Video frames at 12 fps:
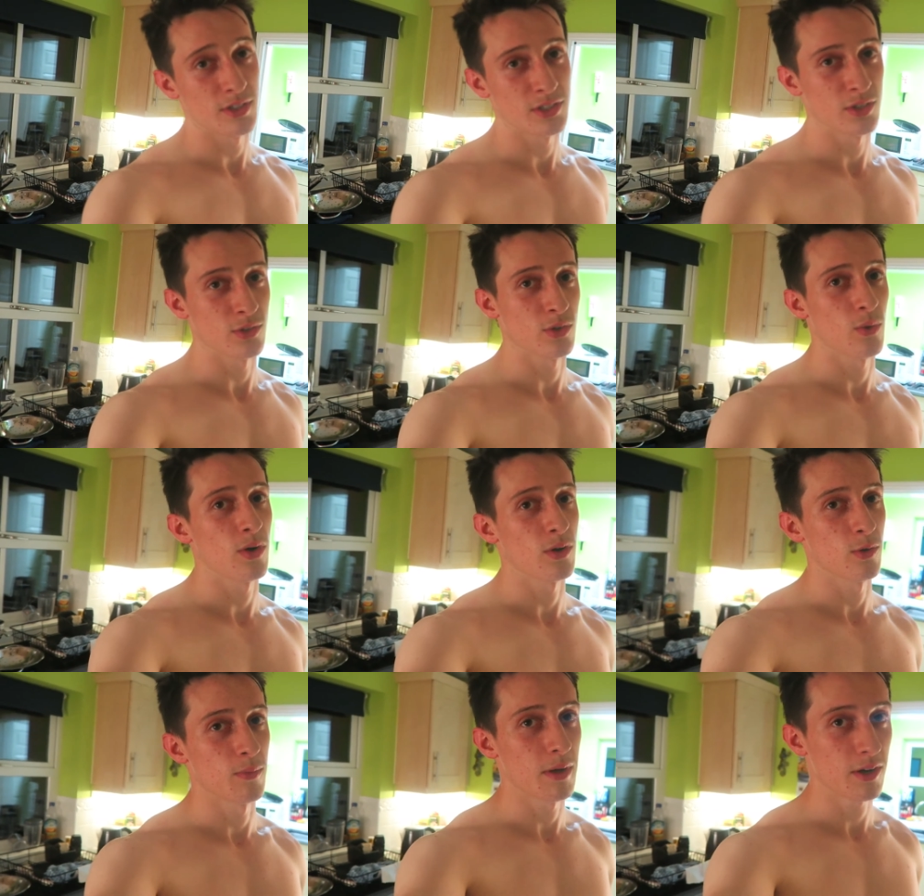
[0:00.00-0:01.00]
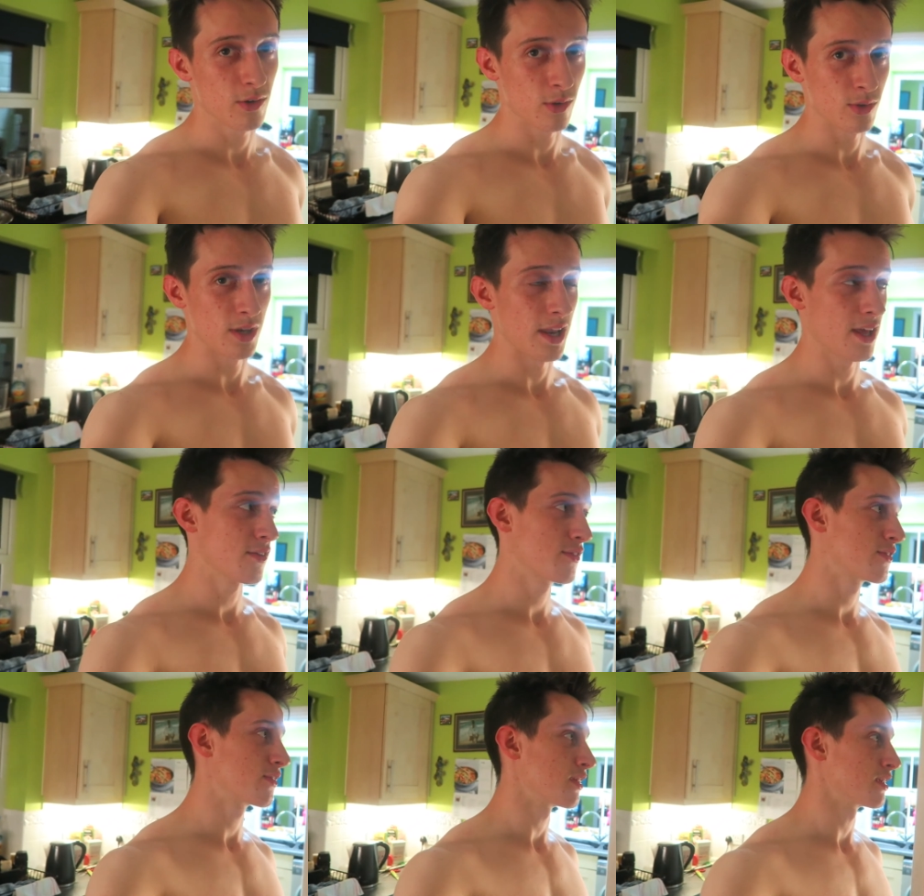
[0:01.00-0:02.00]
I actually got quite good macros
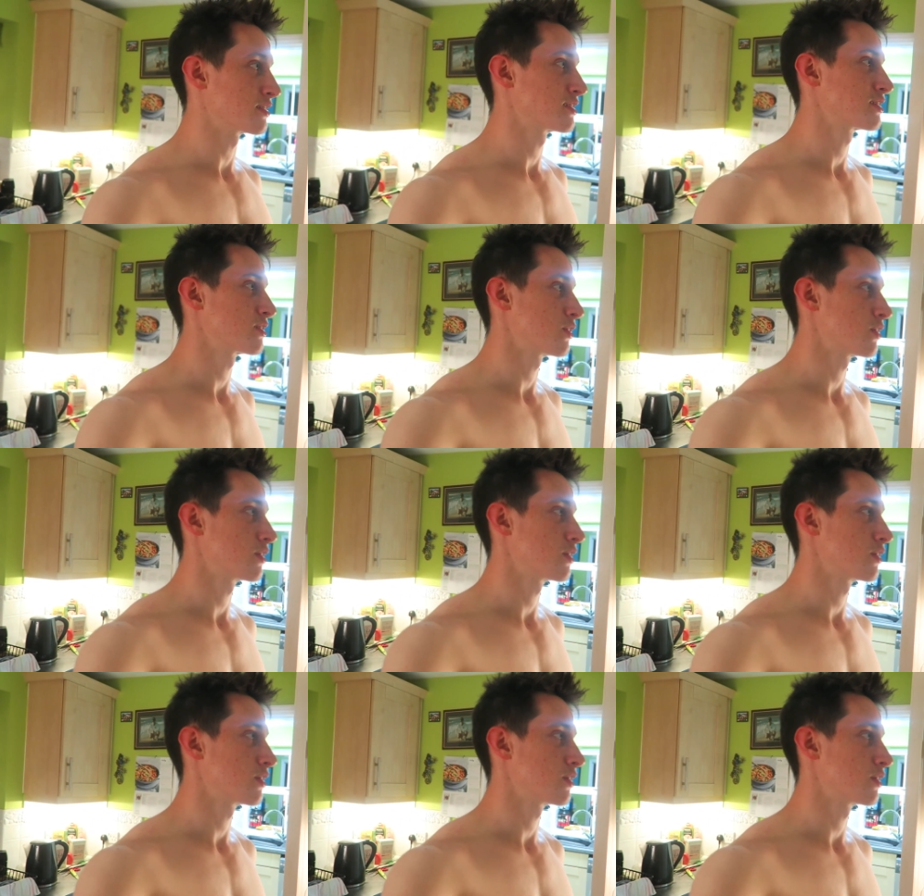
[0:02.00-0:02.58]
left it's